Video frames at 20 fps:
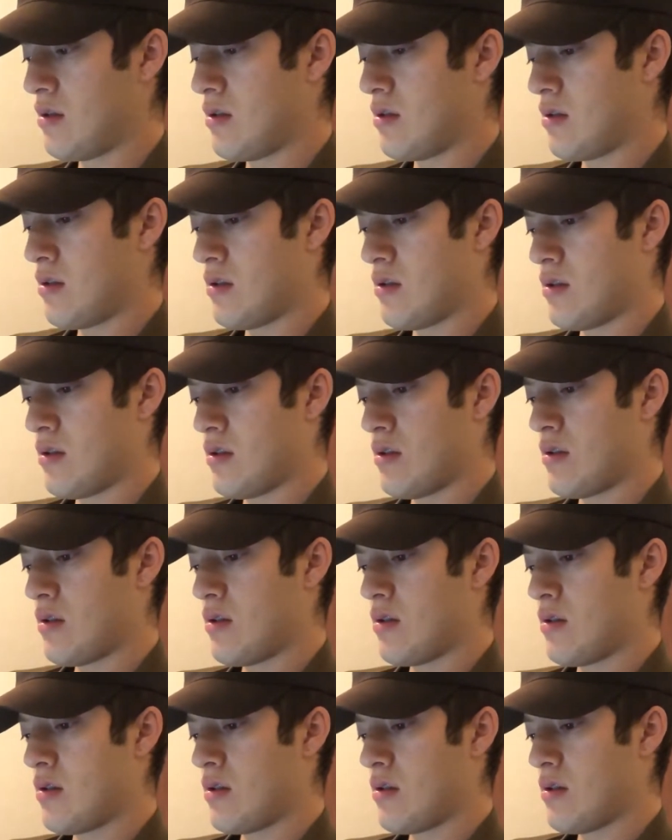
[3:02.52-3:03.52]

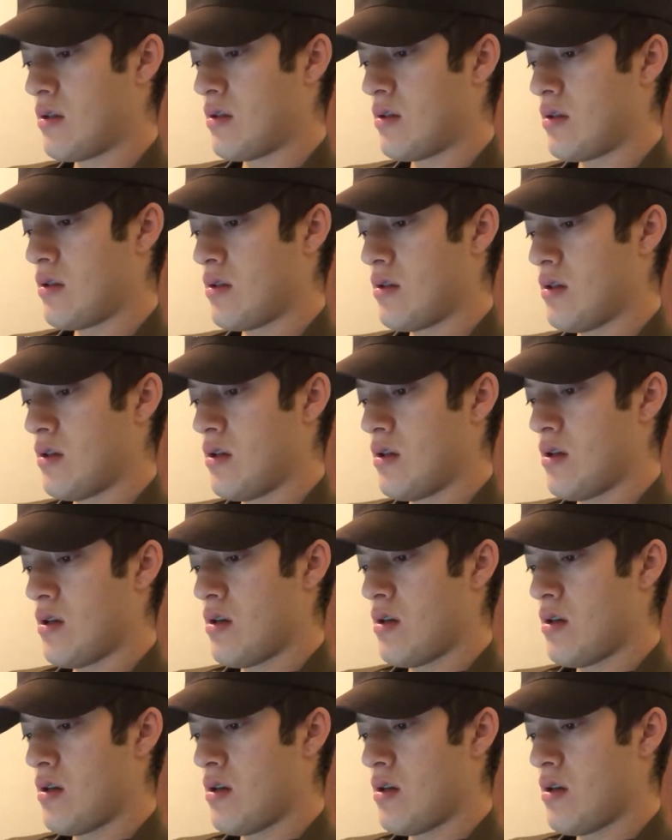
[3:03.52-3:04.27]
Nothing is said.